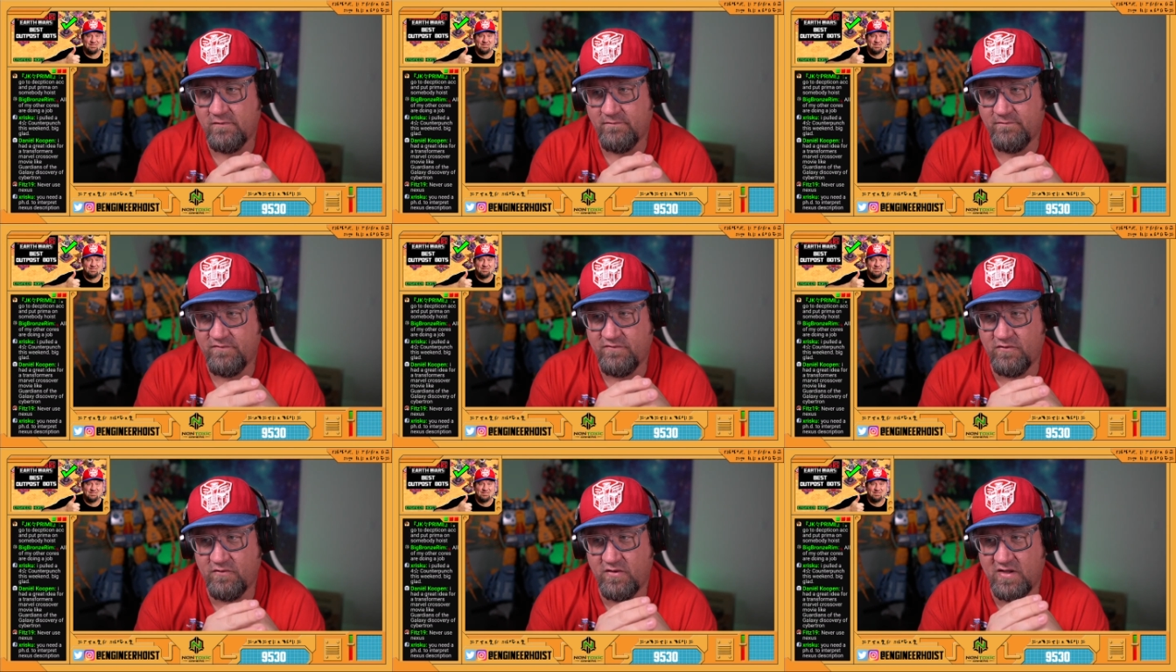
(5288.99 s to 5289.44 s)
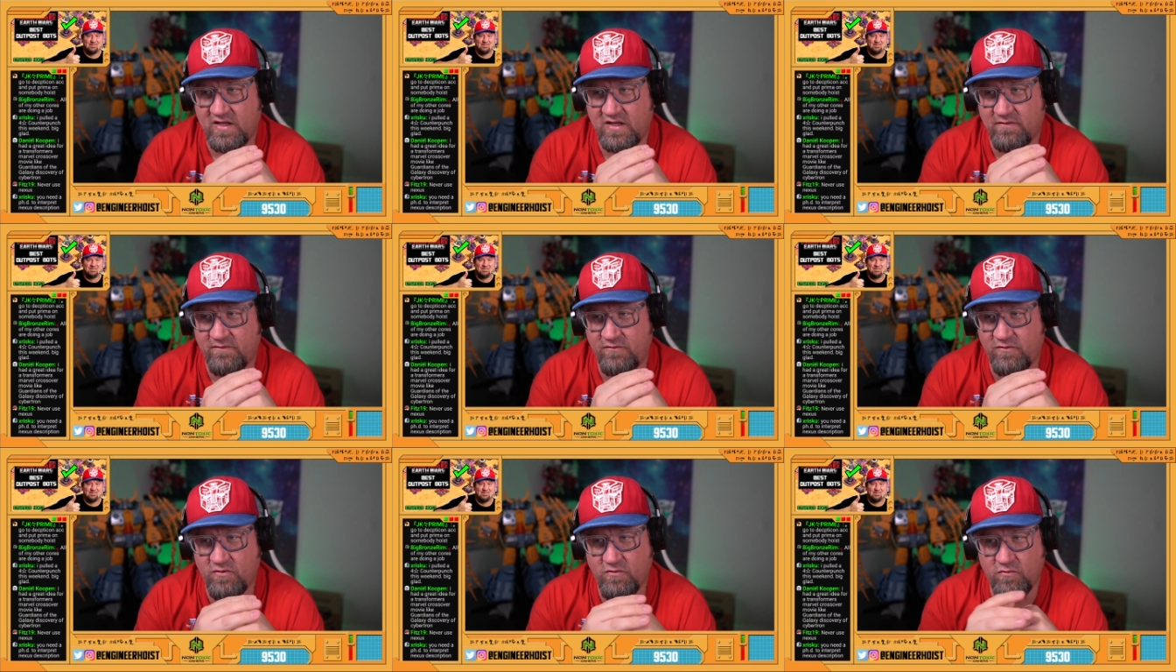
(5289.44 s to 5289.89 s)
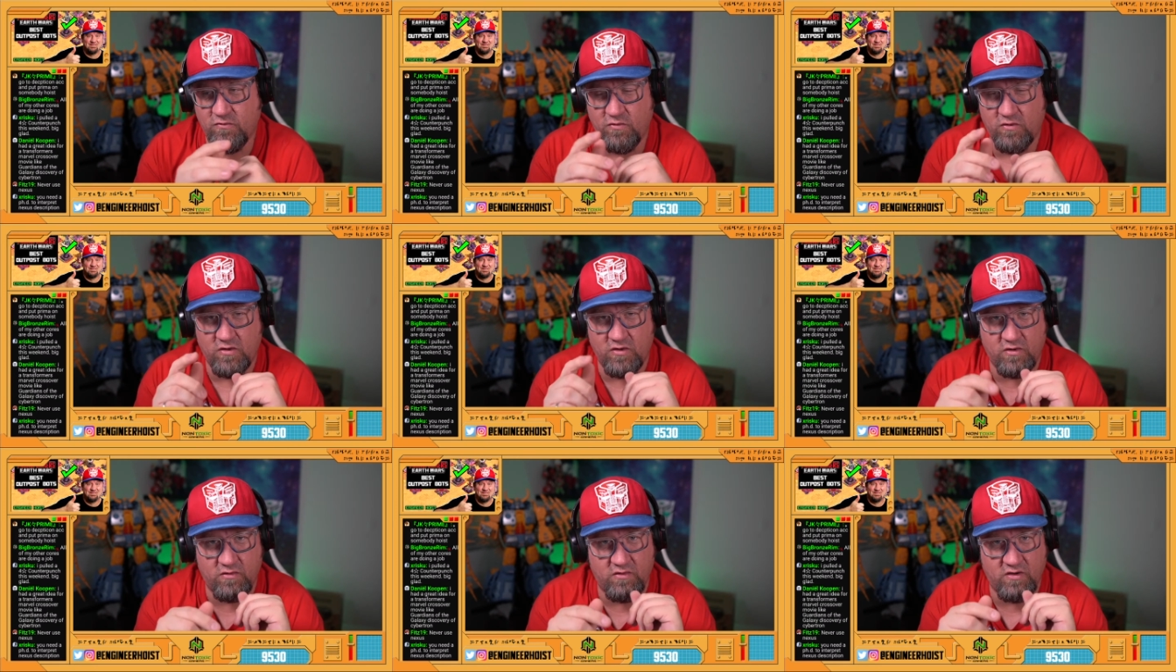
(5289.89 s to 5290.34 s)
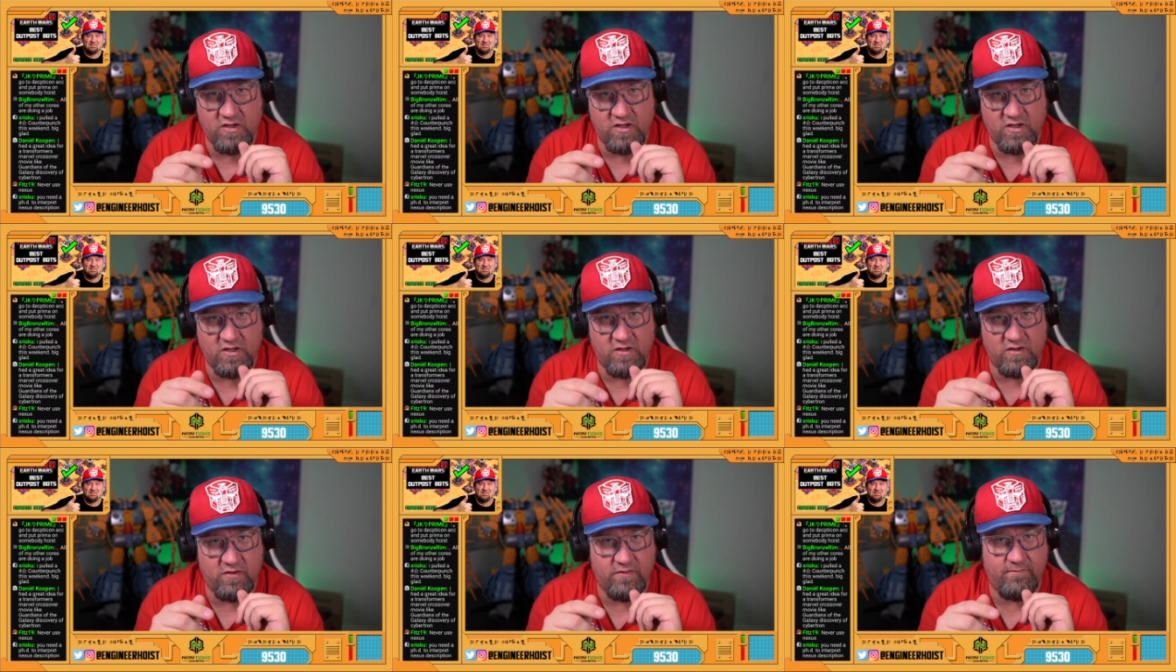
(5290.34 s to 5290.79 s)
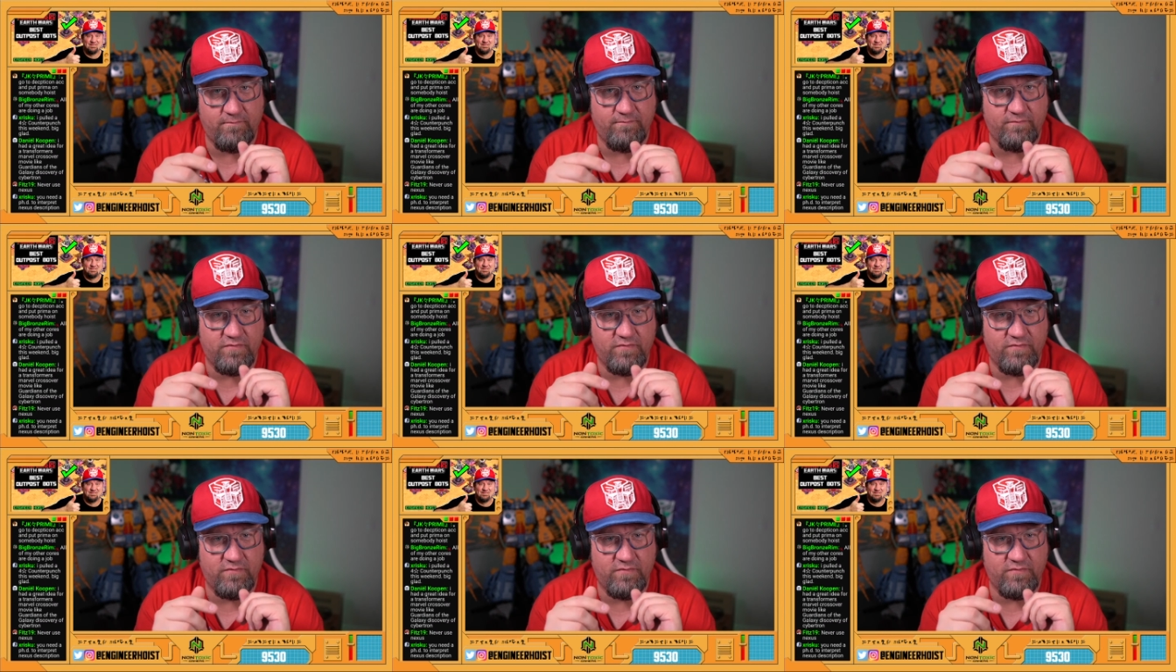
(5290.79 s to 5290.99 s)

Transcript: So like if you are